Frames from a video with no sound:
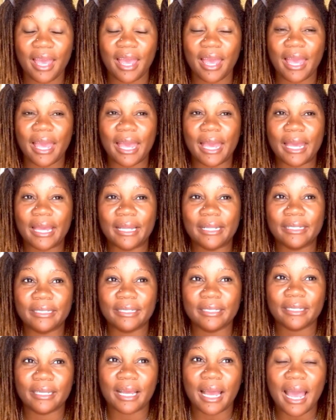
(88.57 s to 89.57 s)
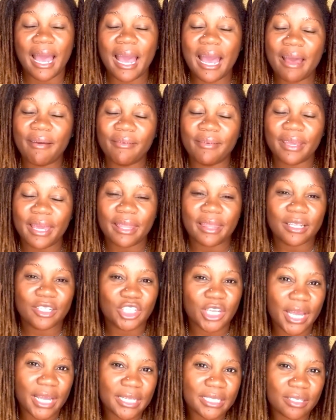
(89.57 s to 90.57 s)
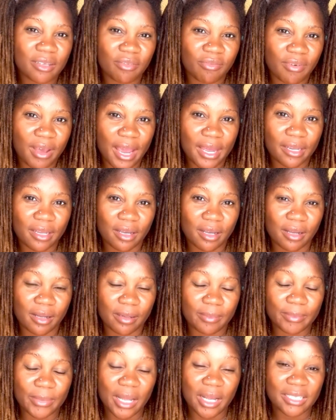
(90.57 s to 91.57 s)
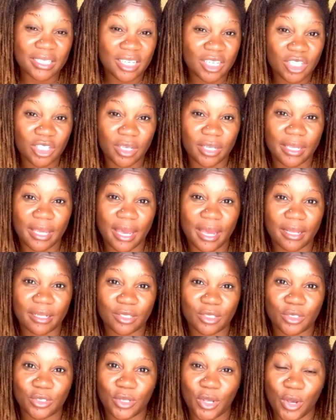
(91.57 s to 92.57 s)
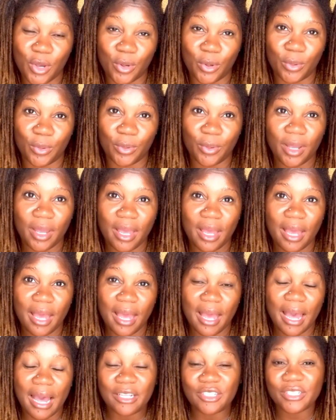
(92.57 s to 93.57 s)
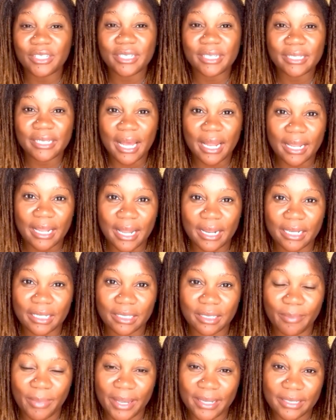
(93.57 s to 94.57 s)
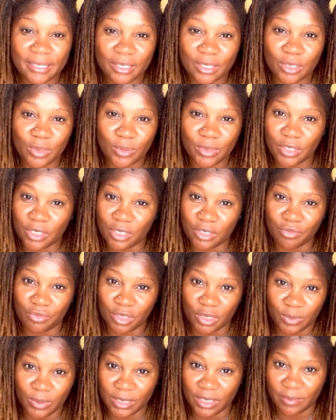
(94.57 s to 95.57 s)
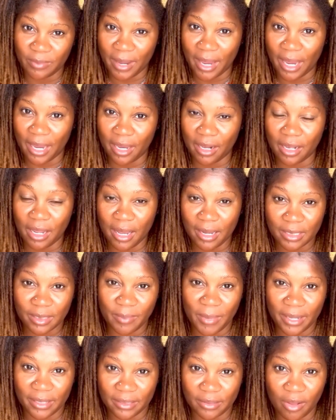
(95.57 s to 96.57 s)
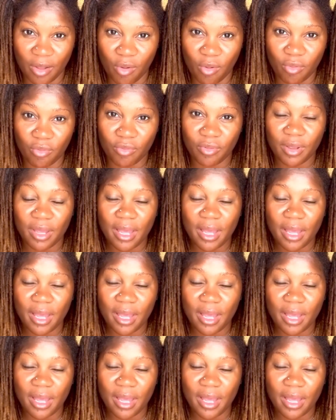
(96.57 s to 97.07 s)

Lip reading: and I haven't get the chance to find a loctician yet, so I just decided that the best thing to do is just retwist my locks myself.